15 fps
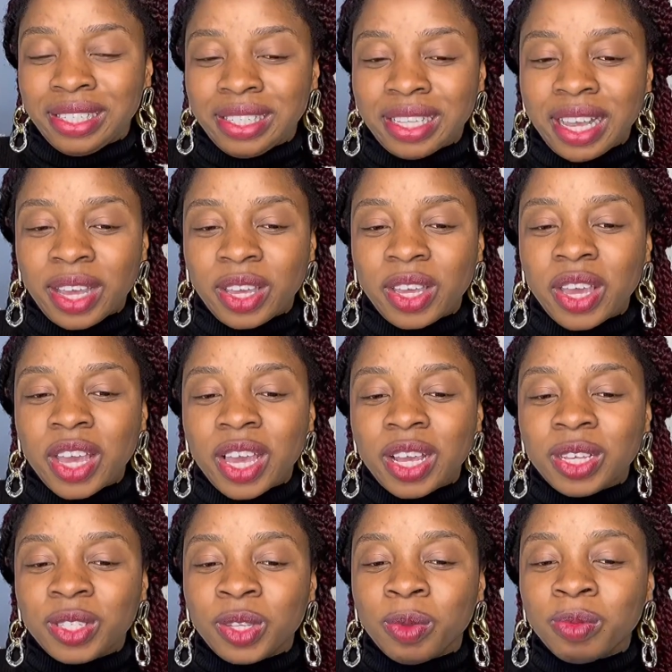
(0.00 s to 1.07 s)
It's like
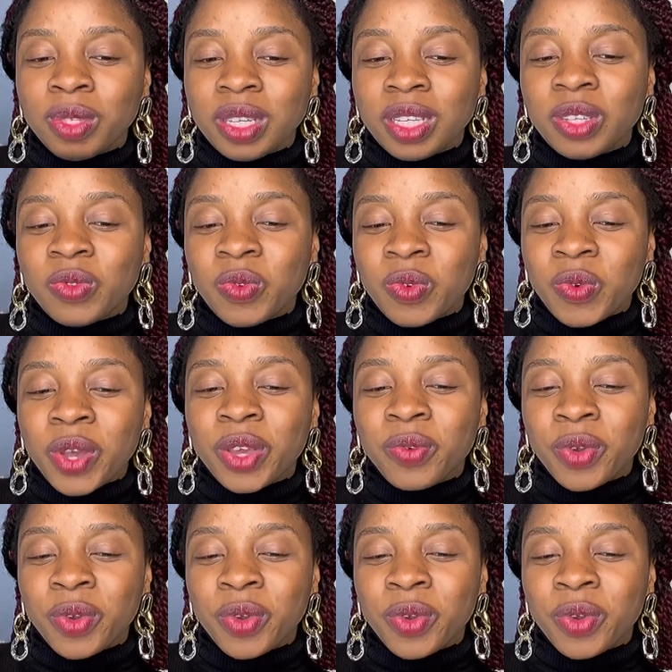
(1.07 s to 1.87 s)
something when